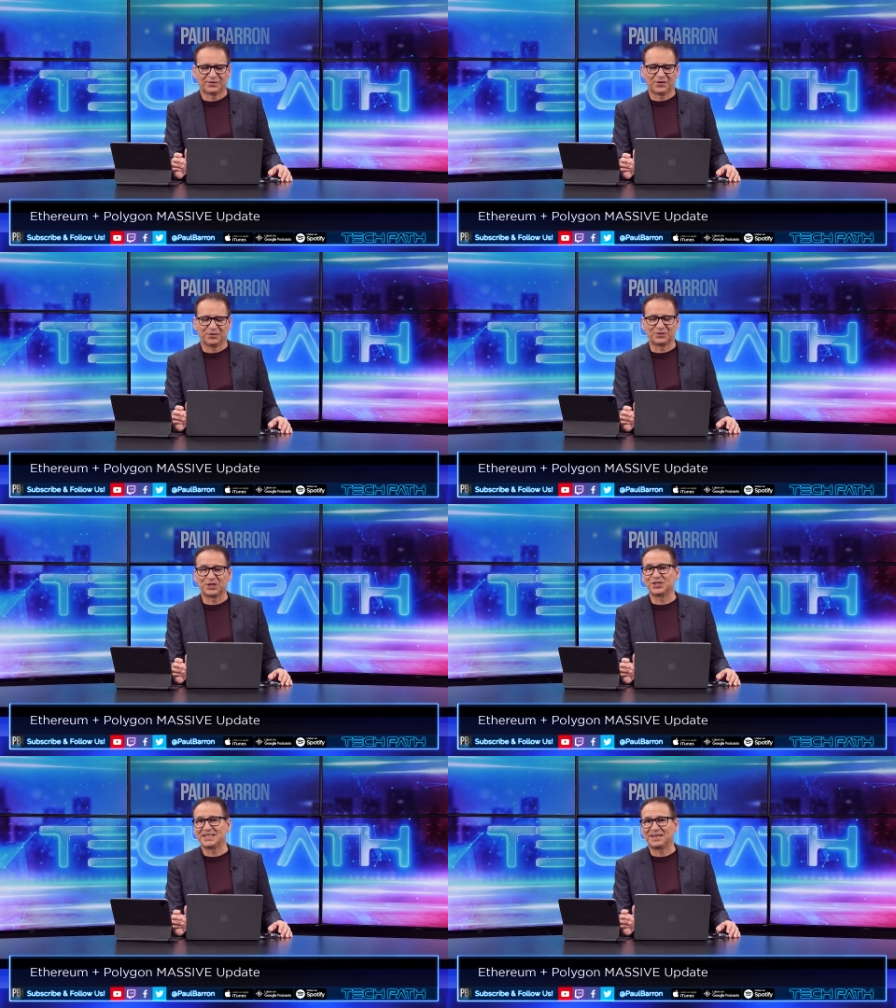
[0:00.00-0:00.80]
So it's a
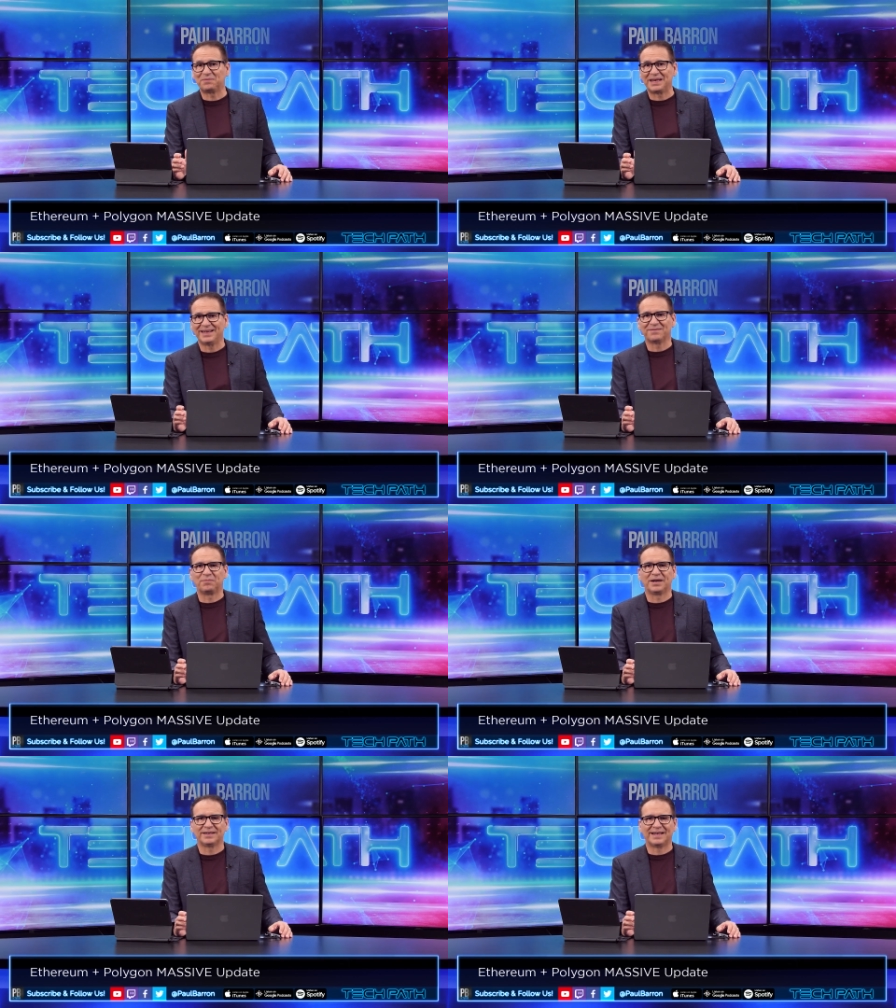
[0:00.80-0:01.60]
good sneak peek,
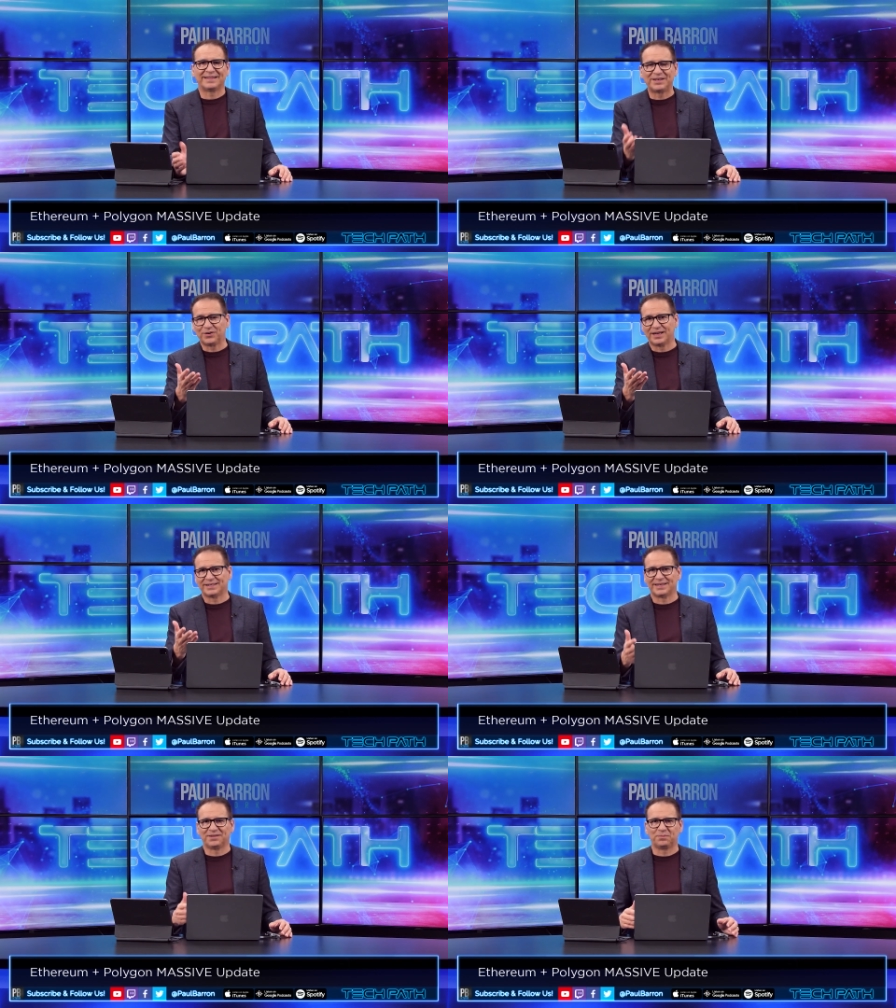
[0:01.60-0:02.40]
but I think you
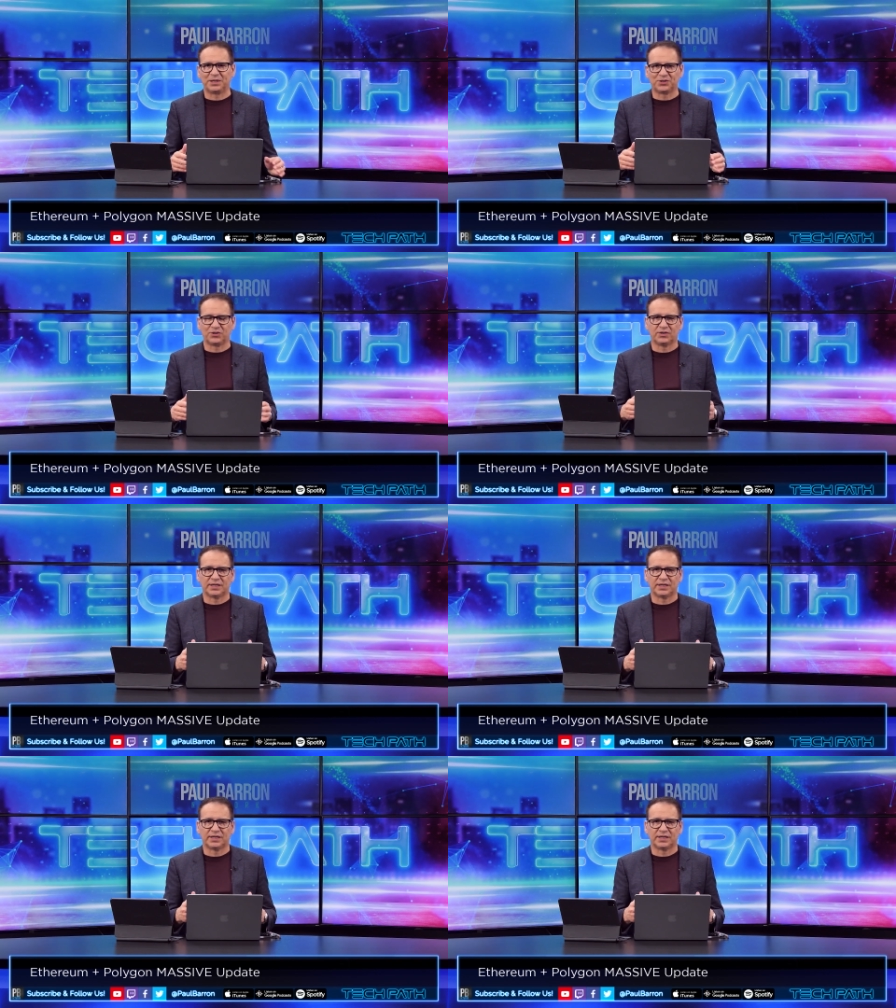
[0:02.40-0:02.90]
guys get the picture.